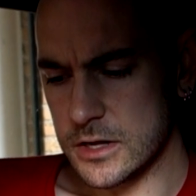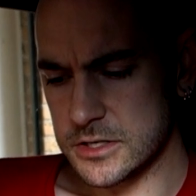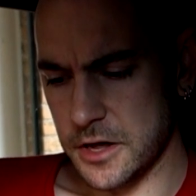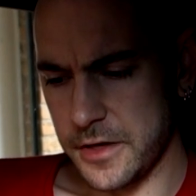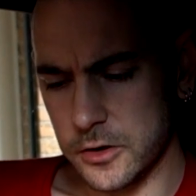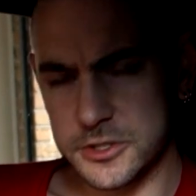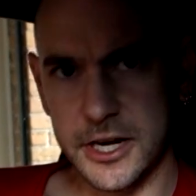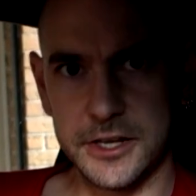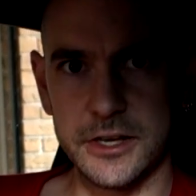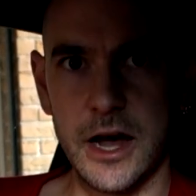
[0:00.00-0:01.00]
So they'll
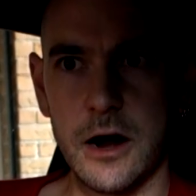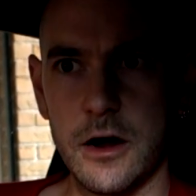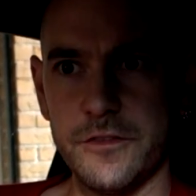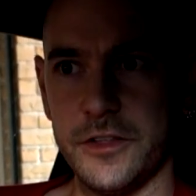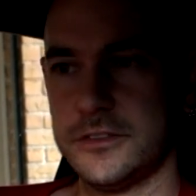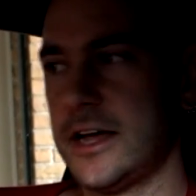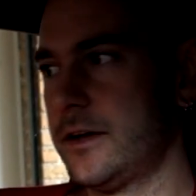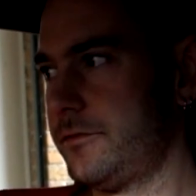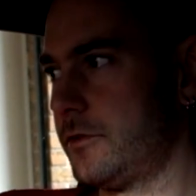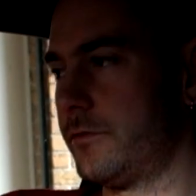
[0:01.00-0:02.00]
check your car over, they'll
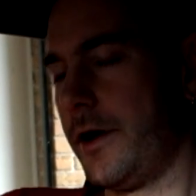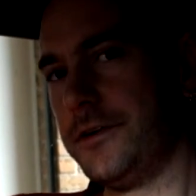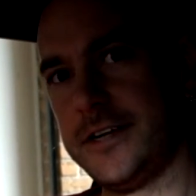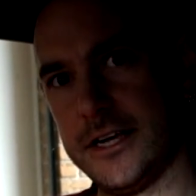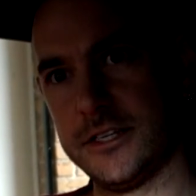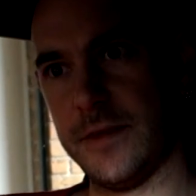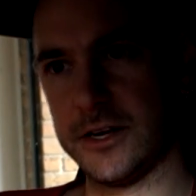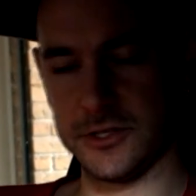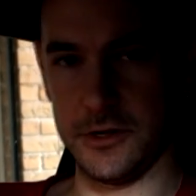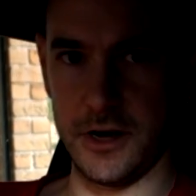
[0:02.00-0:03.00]
take it for a road test,
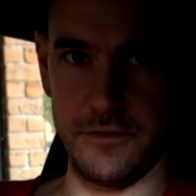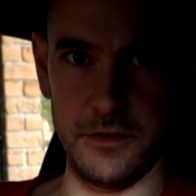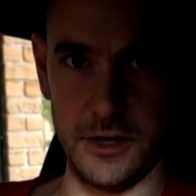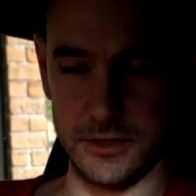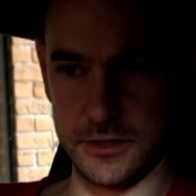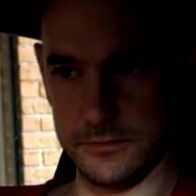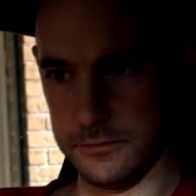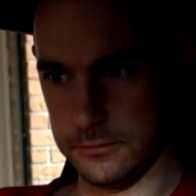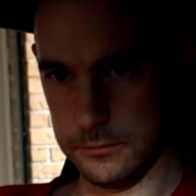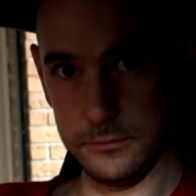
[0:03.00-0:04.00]
make sure that everything's
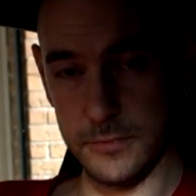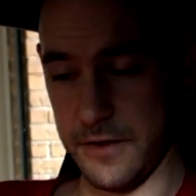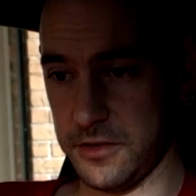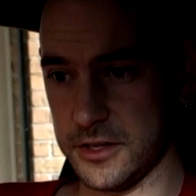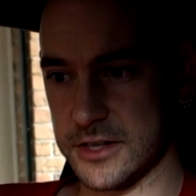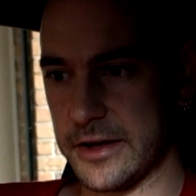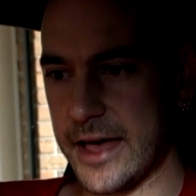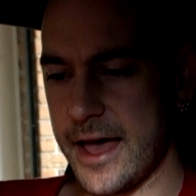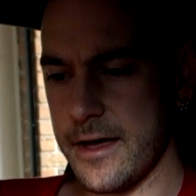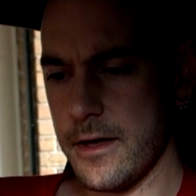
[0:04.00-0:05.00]

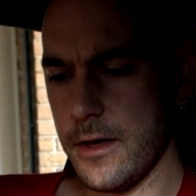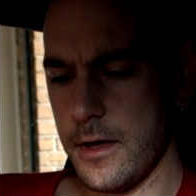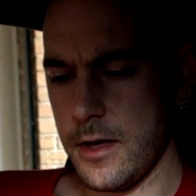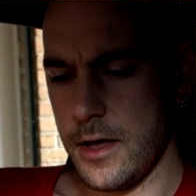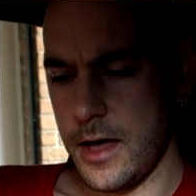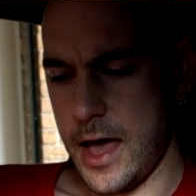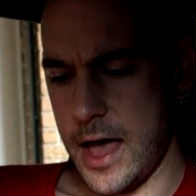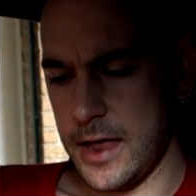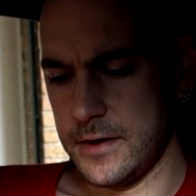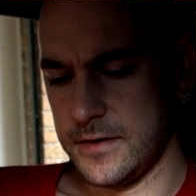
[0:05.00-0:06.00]
okay,
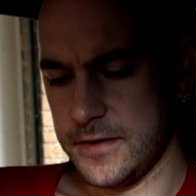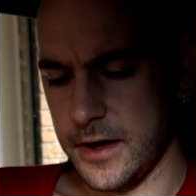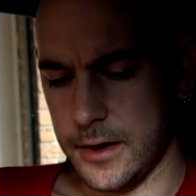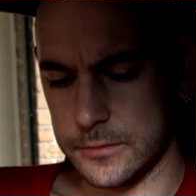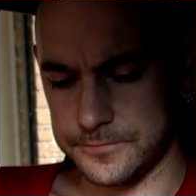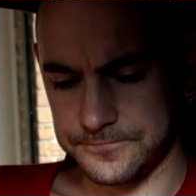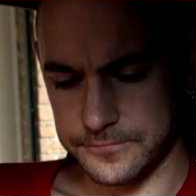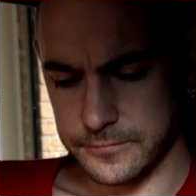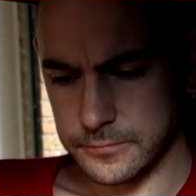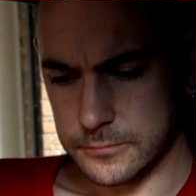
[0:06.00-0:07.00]
and then
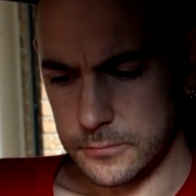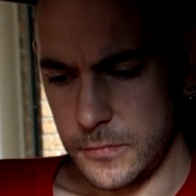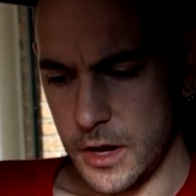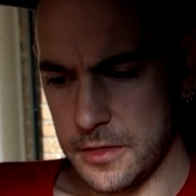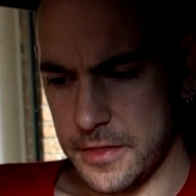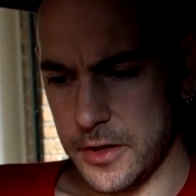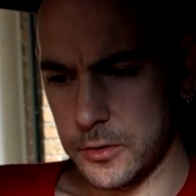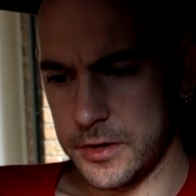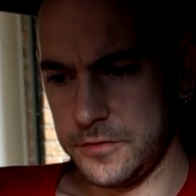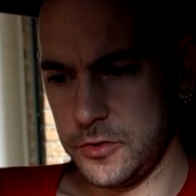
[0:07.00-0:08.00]

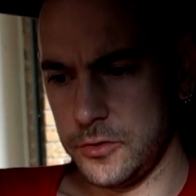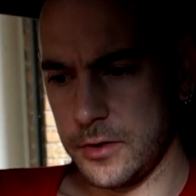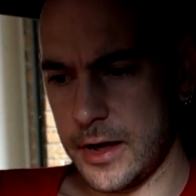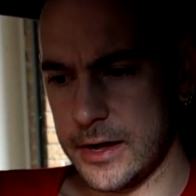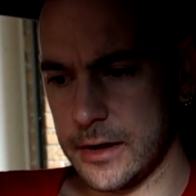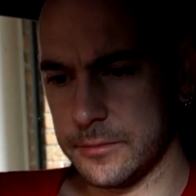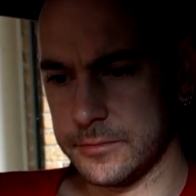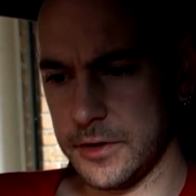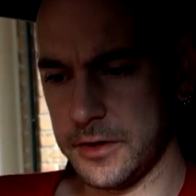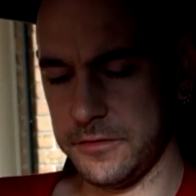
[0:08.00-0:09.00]
they'll give you
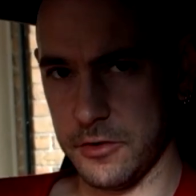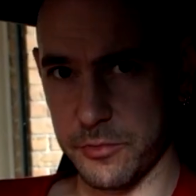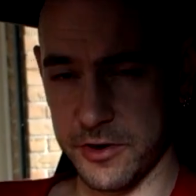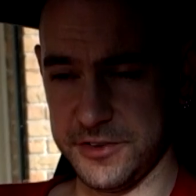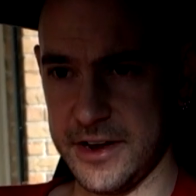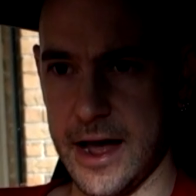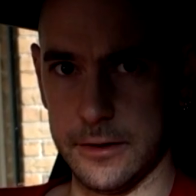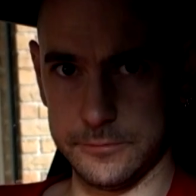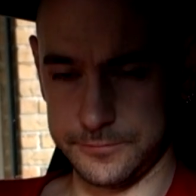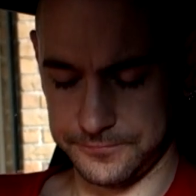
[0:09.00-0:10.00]
a printed
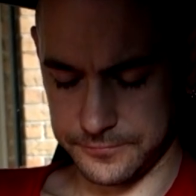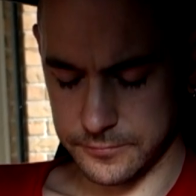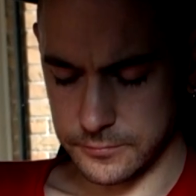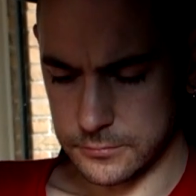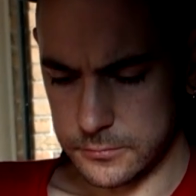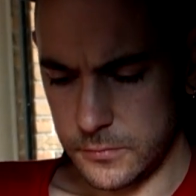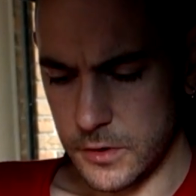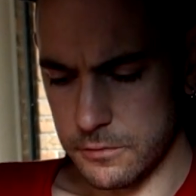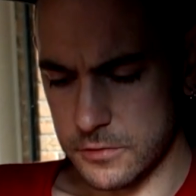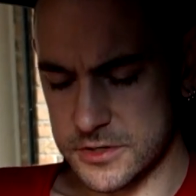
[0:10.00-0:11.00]
out
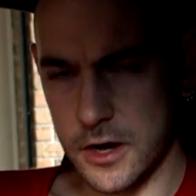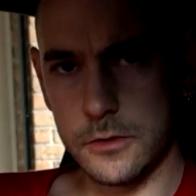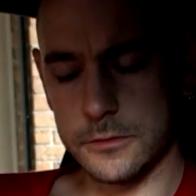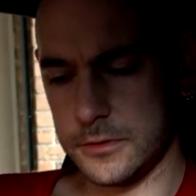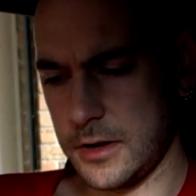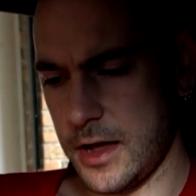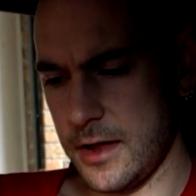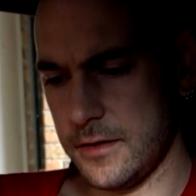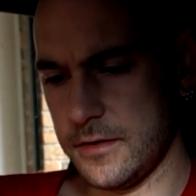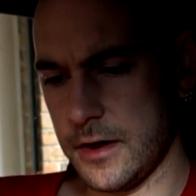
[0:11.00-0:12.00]
result
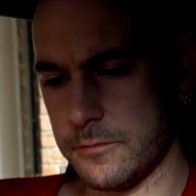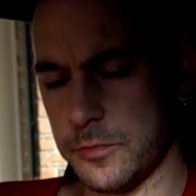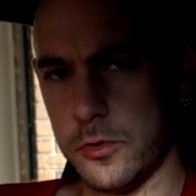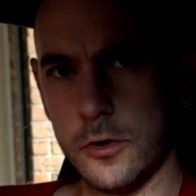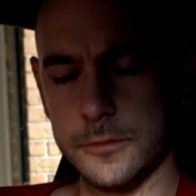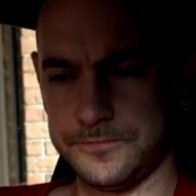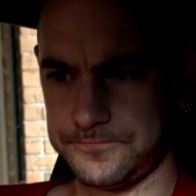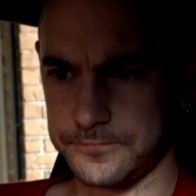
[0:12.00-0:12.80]
and report.